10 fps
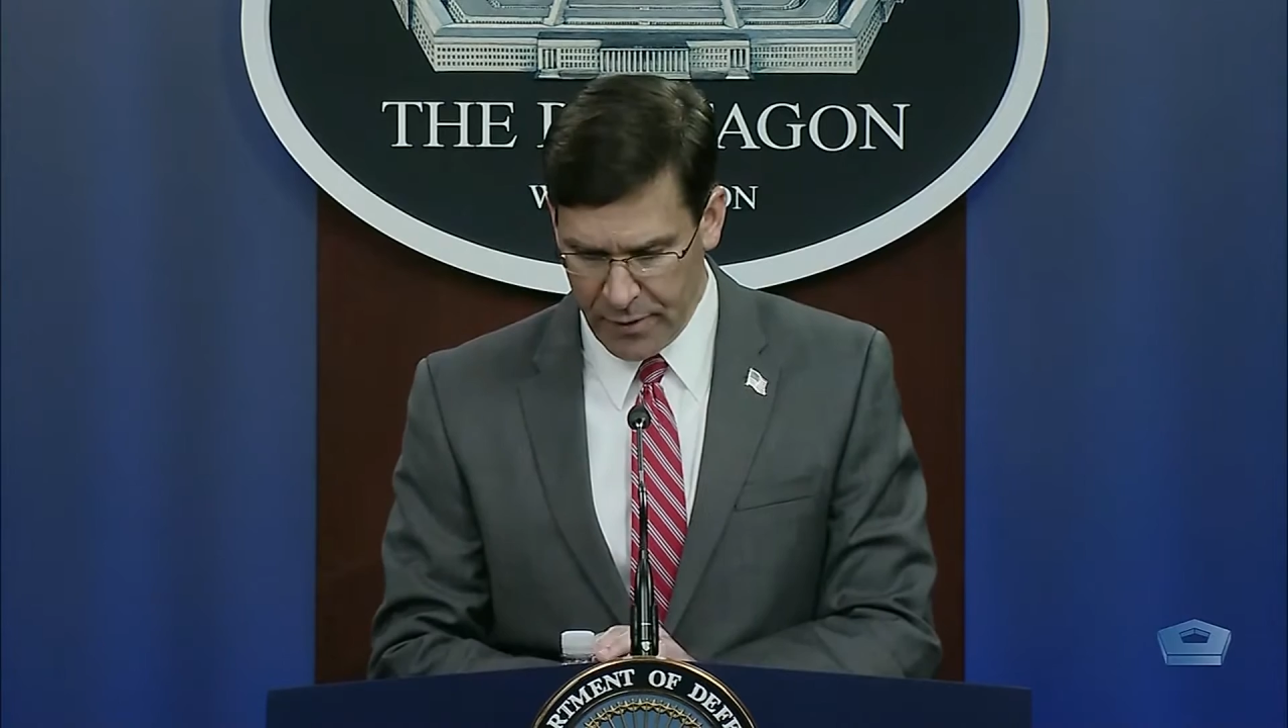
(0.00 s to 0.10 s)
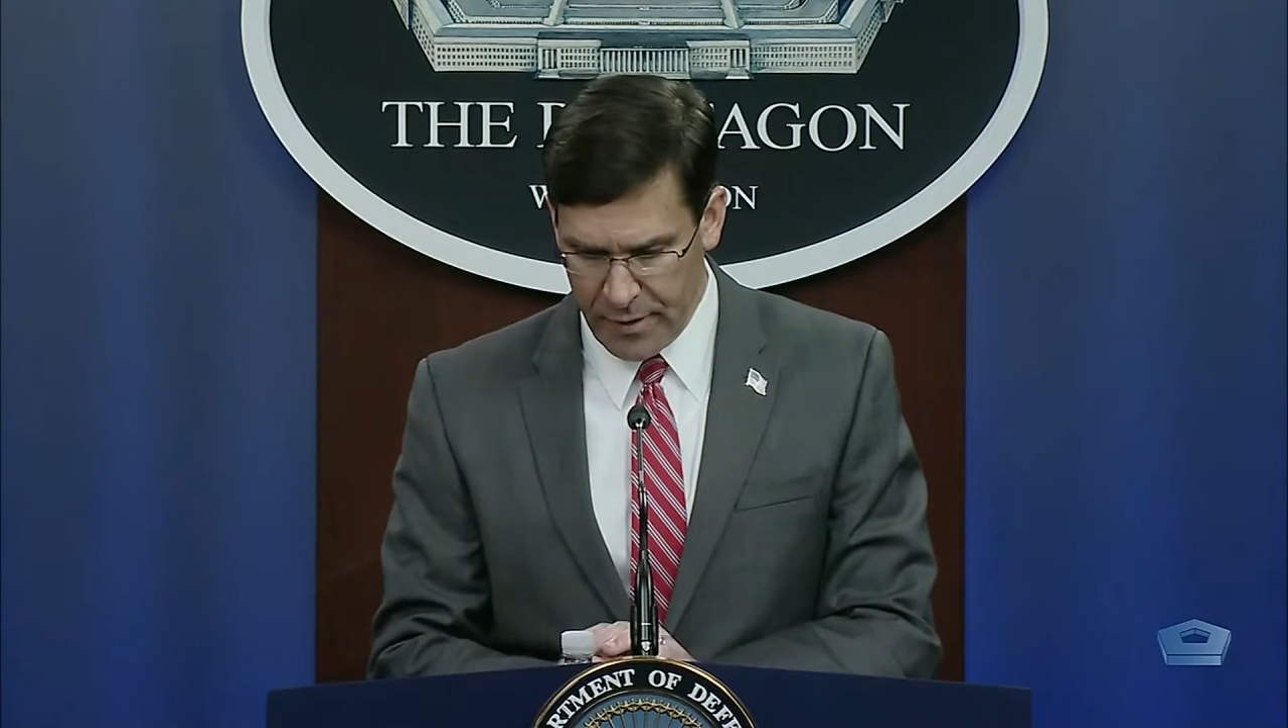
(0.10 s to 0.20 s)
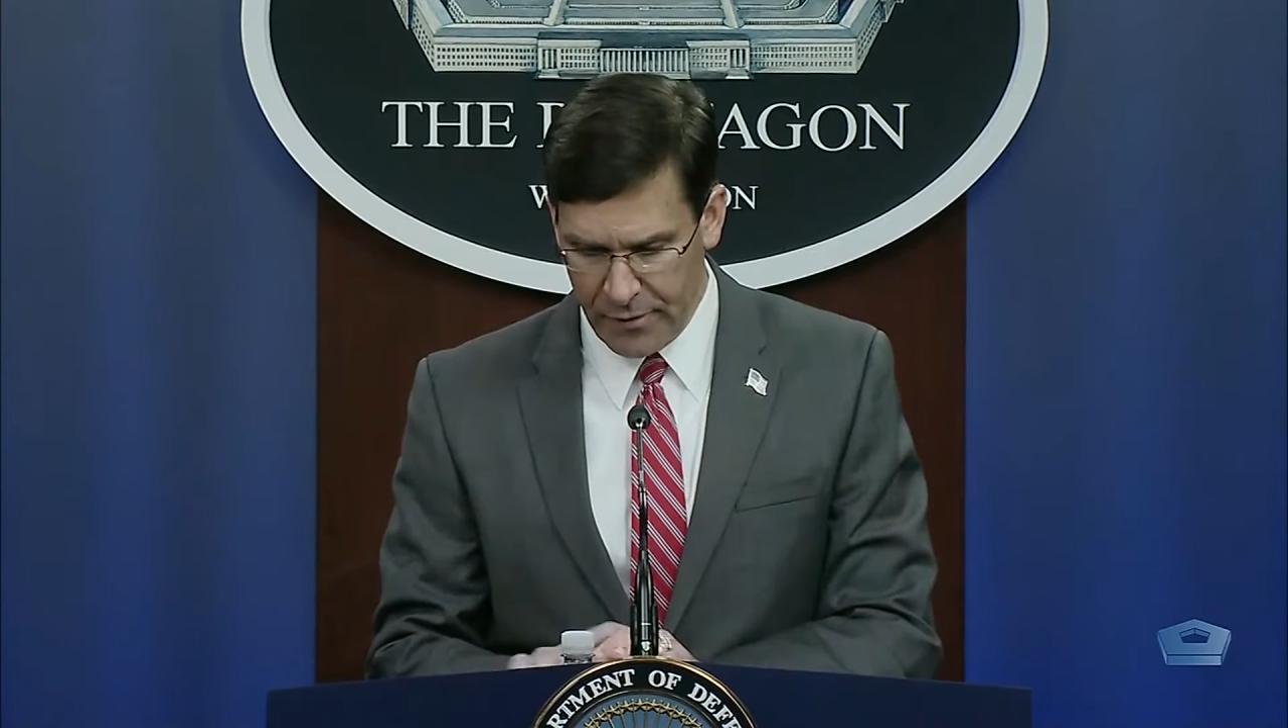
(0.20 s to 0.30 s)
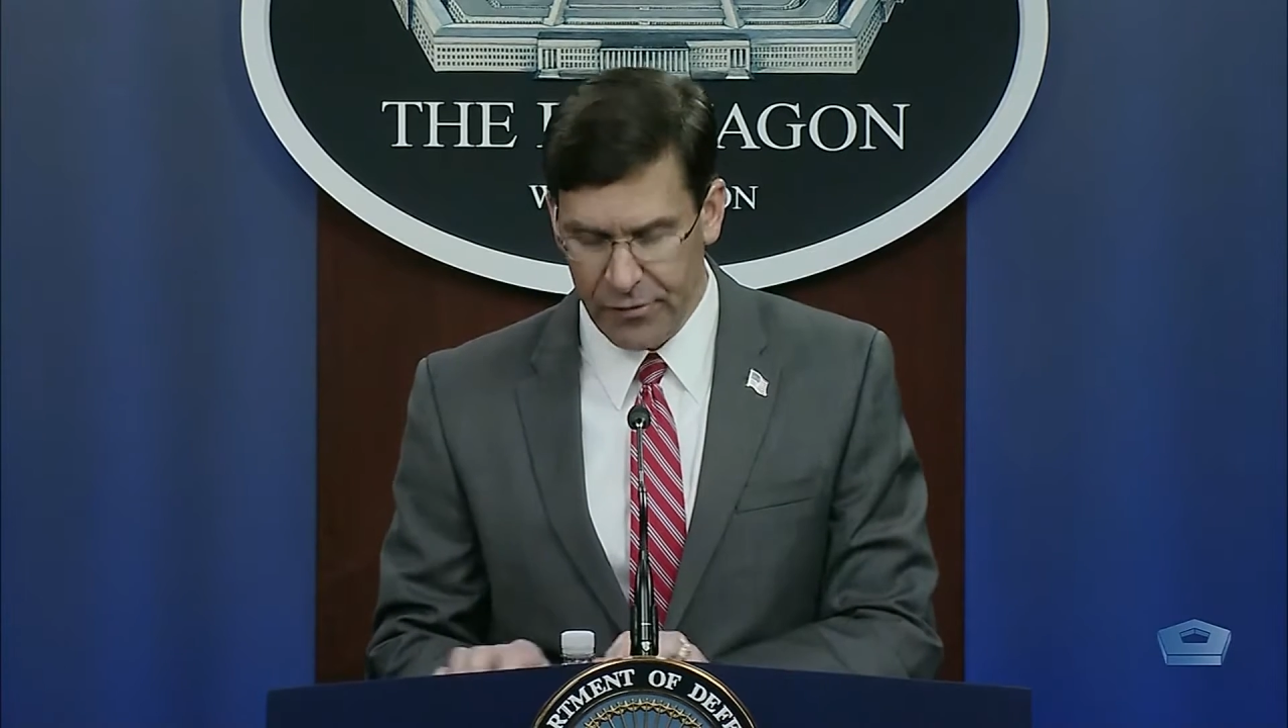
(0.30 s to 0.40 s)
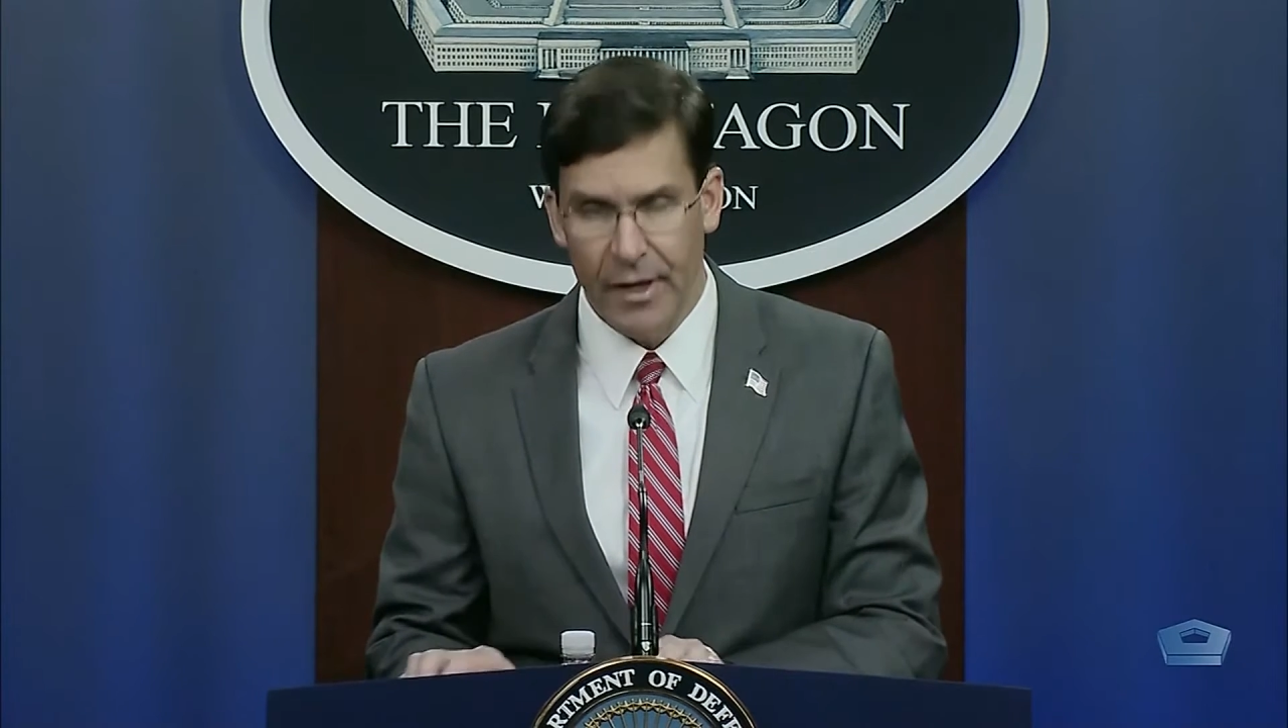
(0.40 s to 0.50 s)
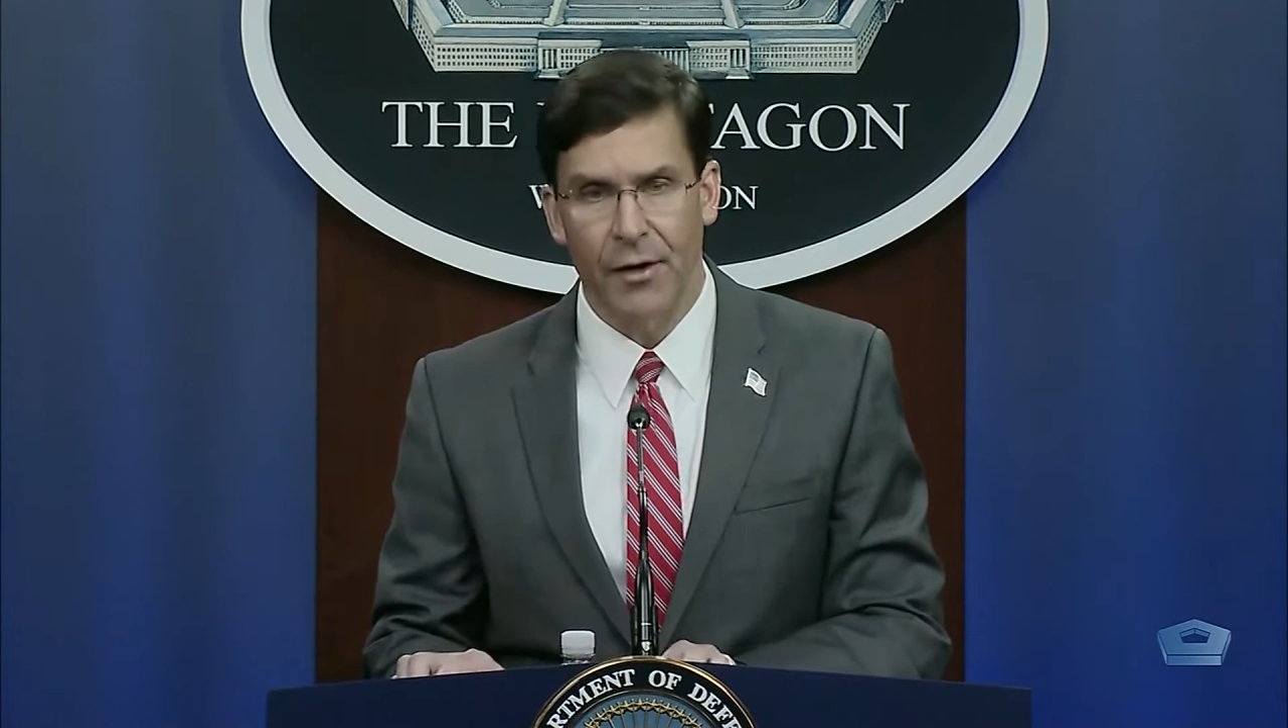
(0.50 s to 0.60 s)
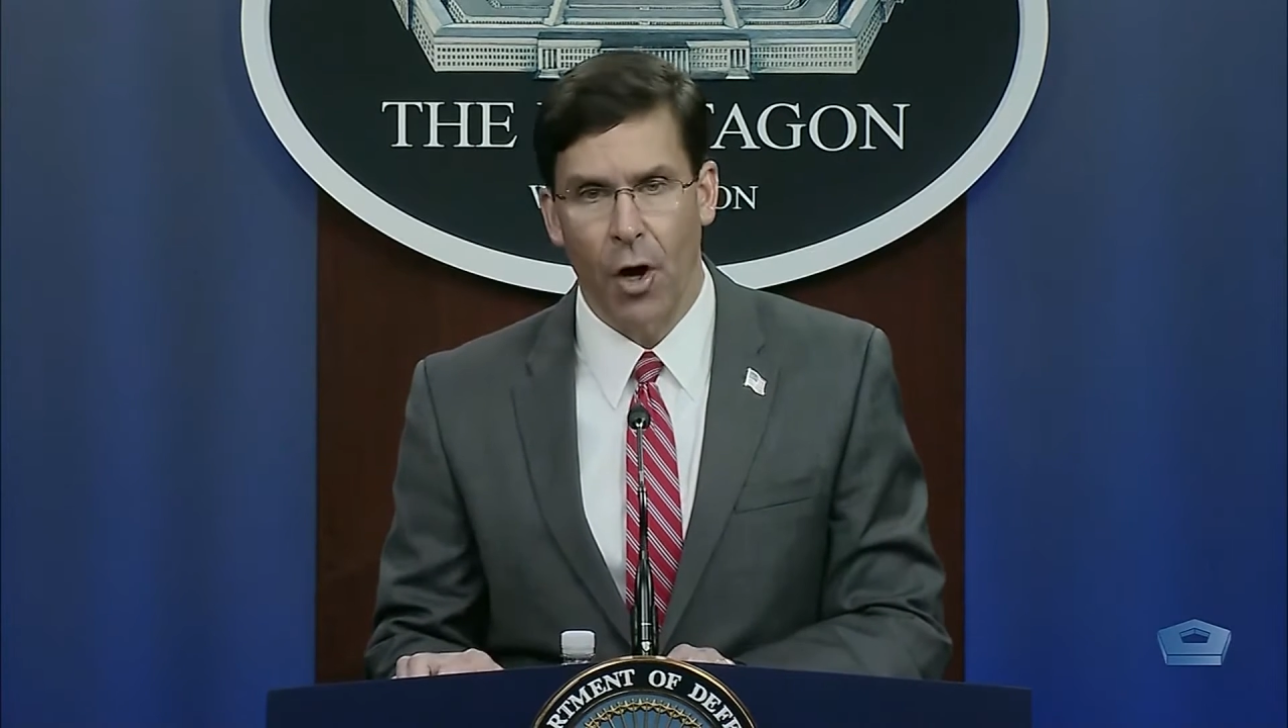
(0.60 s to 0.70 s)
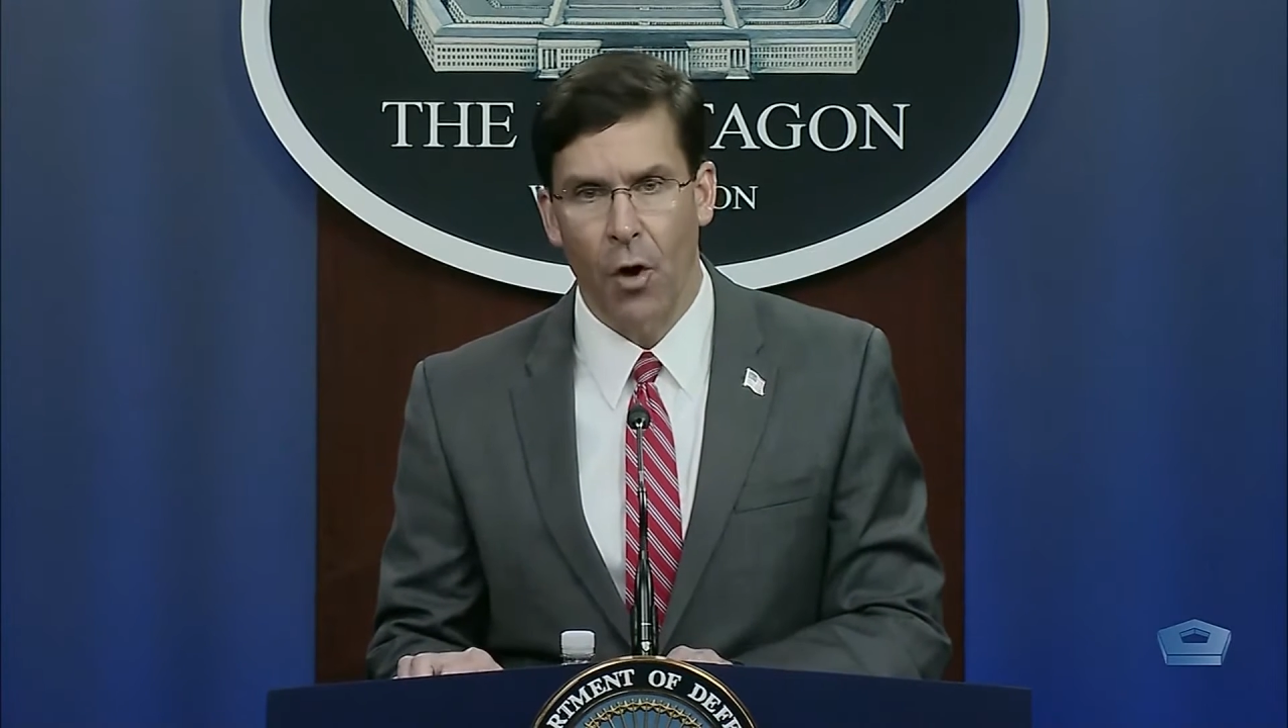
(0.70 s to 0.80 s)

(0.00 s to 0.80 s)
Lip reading: these and